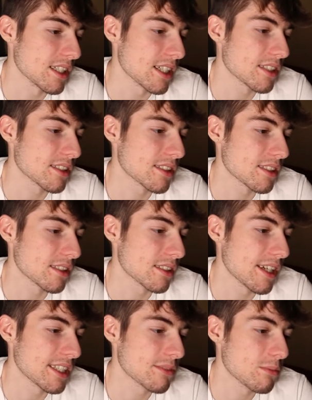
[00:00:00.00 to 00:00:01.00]

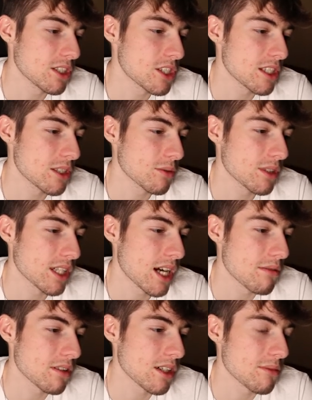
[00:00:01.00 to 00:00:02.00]
It's much easier with
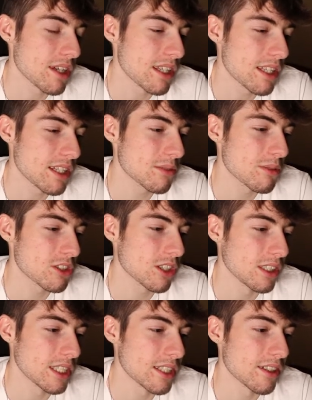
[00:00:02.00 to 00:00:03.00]
Gobblegum, and I think it's much
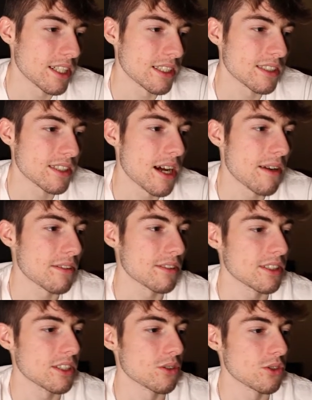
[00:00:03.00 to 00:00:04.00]
cleaner, and it's not,
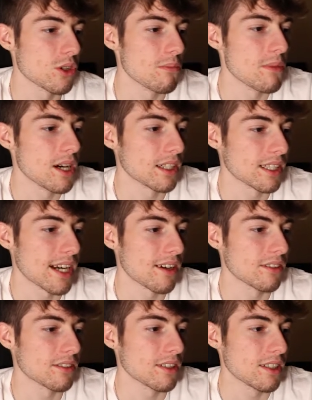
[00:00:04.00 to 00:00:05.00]
you know, so bugged
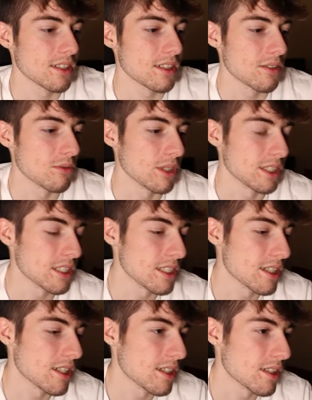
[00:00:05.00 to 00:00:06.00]
out with
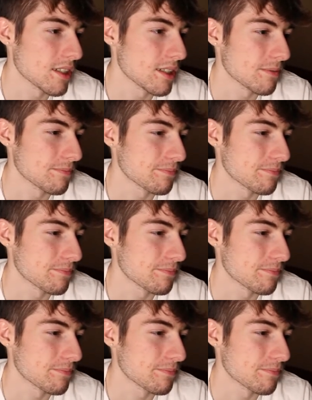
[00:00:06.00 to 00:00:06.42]
the